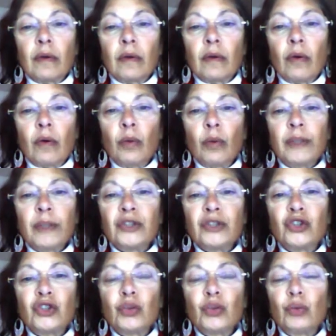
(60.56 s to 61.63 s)

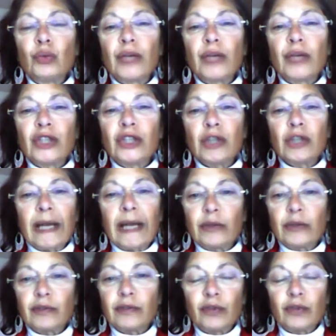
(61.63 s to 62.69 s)
always tuned Rachel
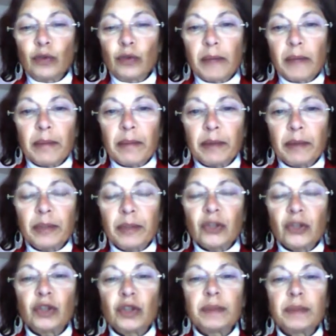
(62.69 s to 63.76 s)
out, if you remember,
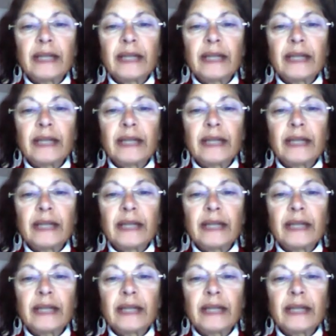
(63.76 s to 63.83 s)
because she was